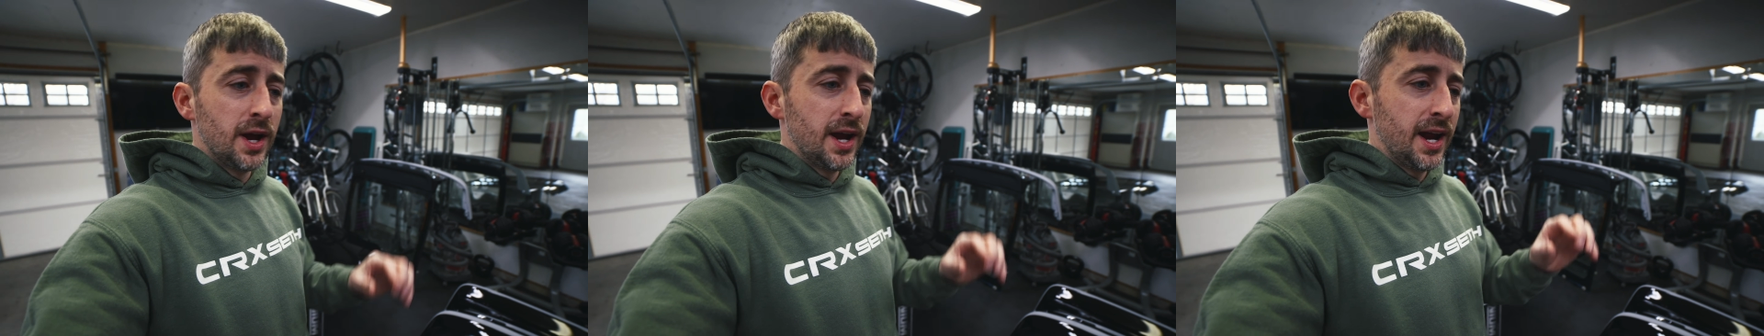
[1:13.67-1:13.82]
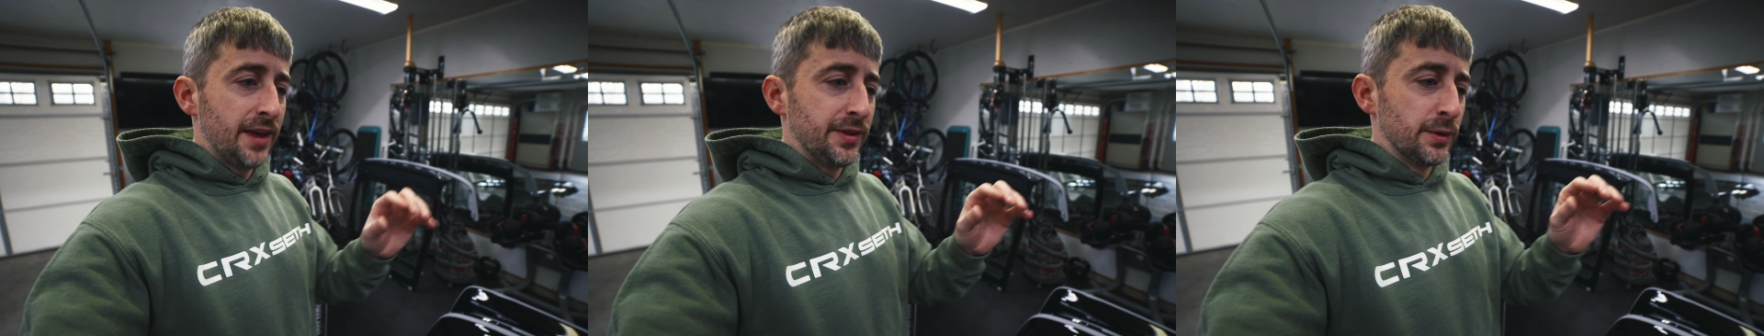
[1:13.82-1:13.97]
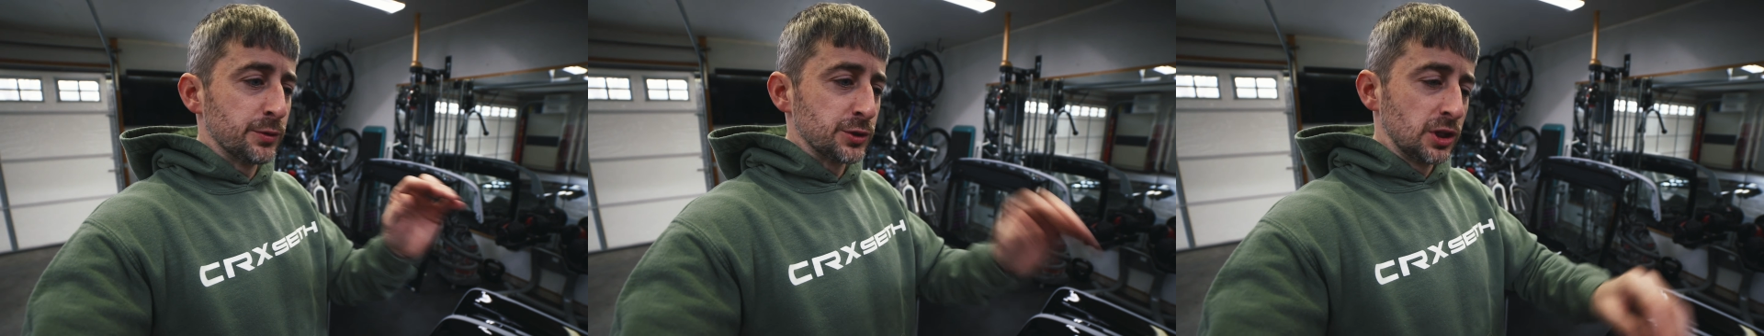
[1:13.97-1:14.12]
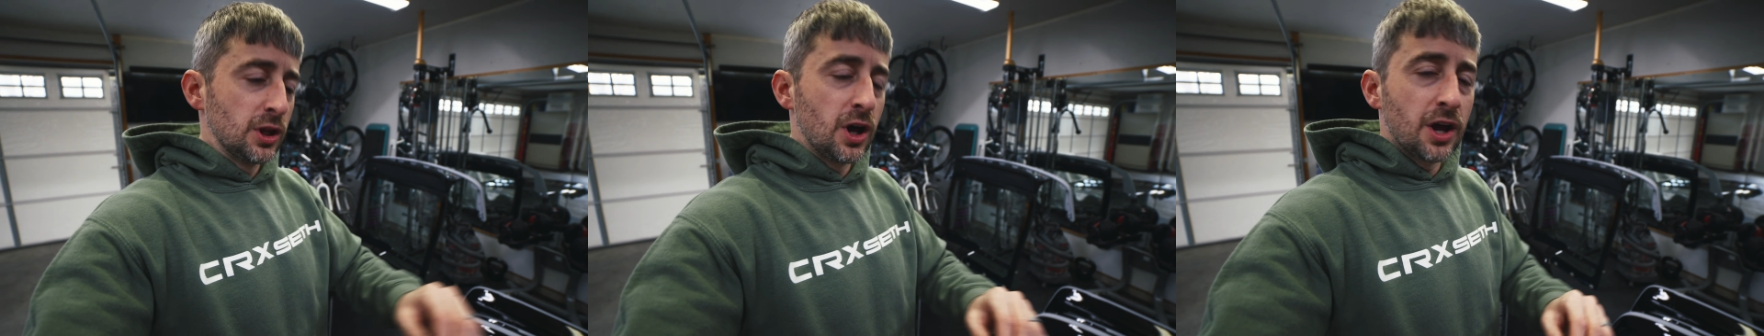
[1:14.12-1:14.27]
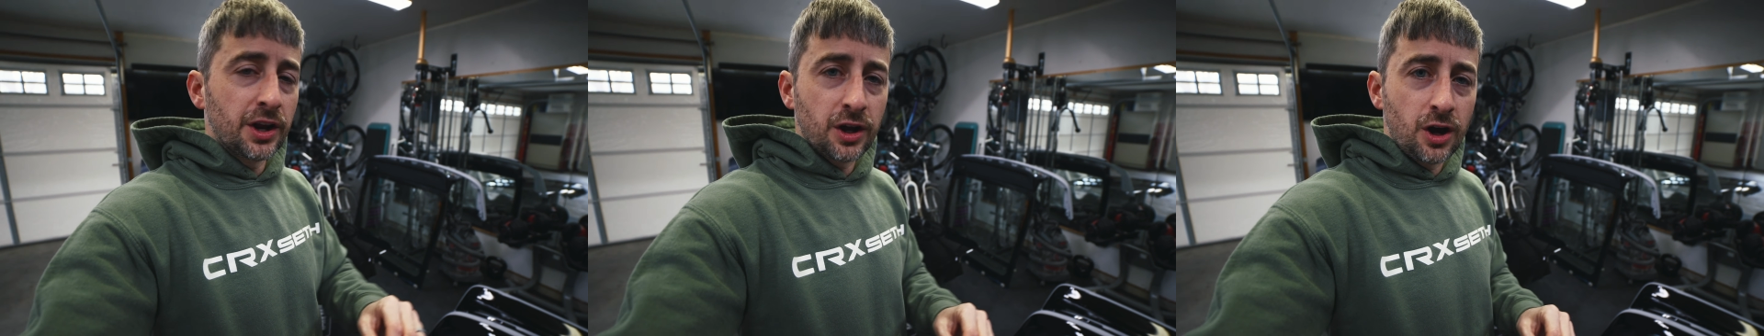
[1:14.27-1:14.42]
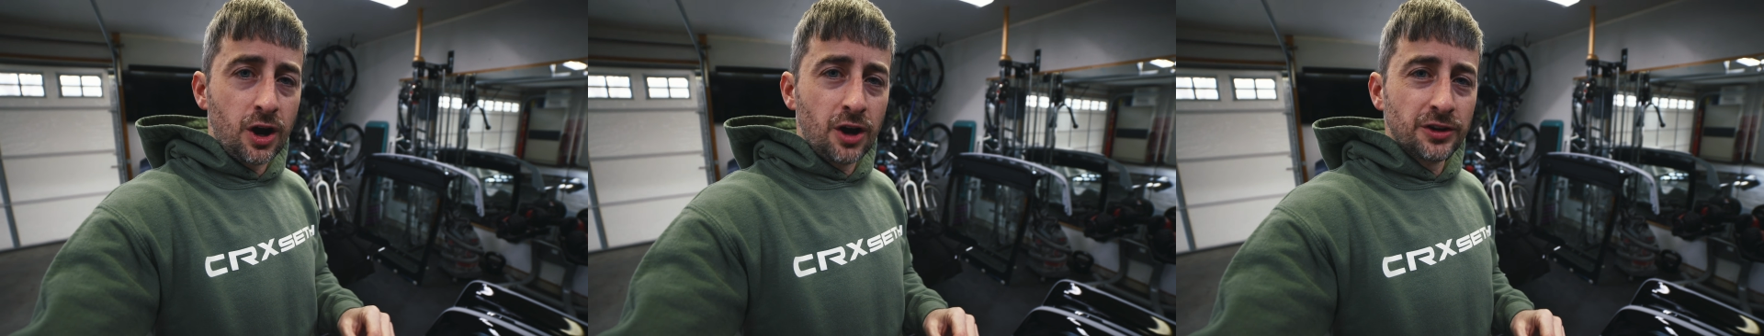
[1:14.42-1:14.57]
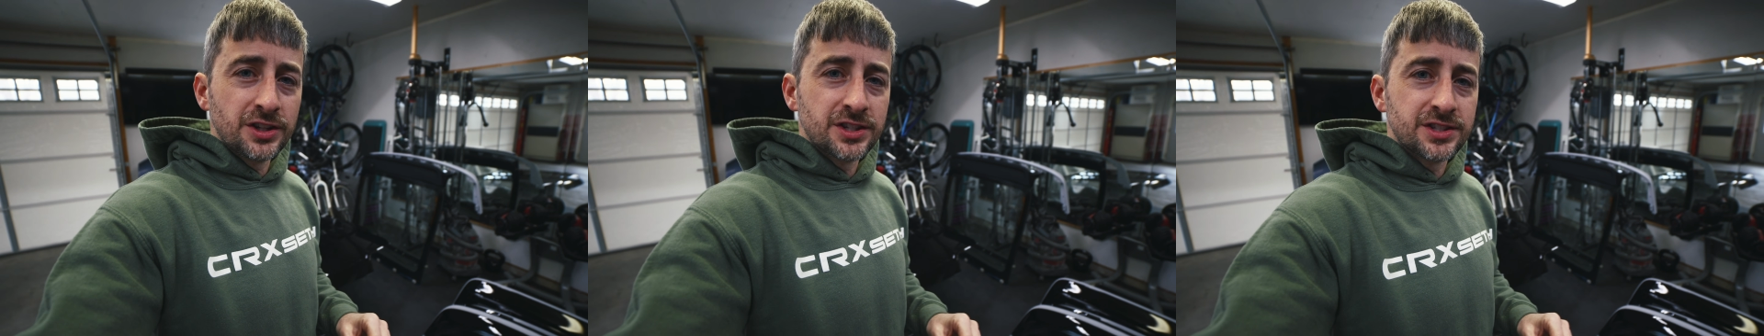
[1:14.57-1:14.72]
and there was a lot of
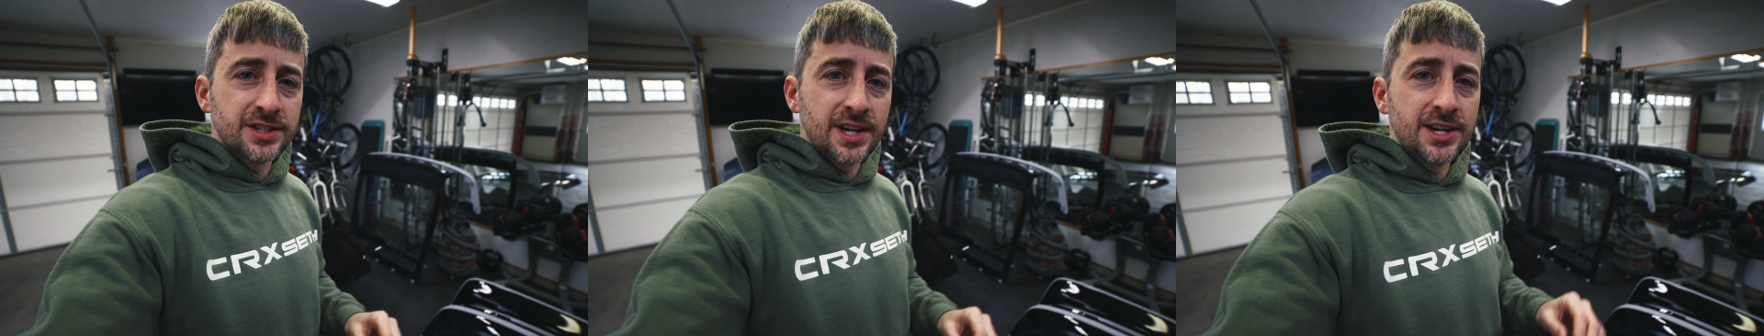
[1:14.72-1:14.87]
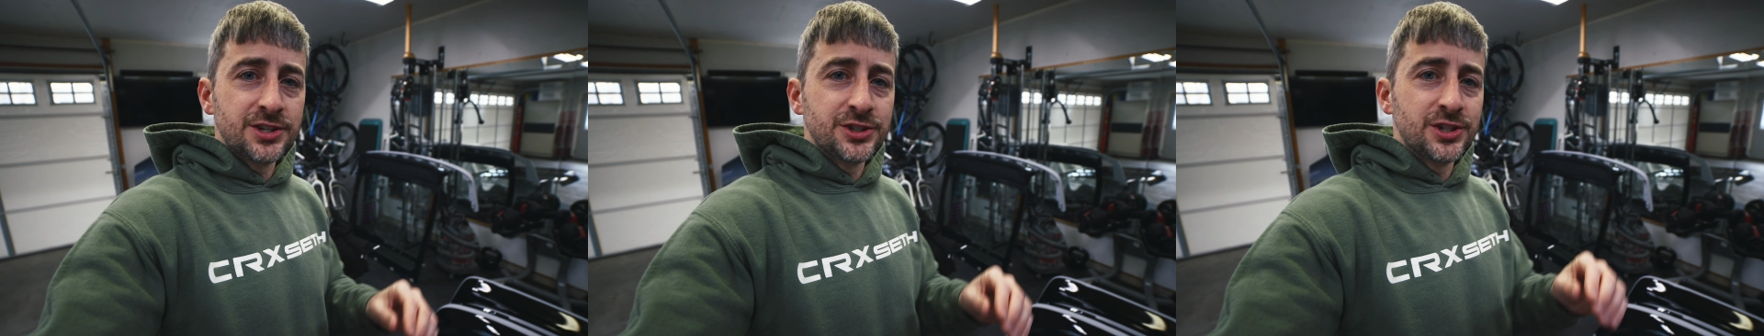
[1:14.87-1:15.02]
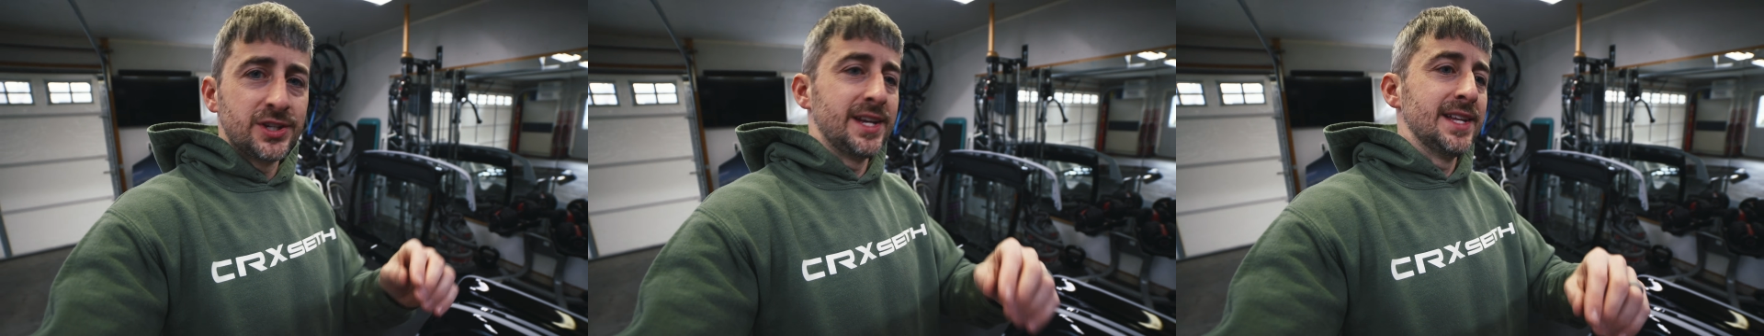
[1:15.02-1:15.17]
condensation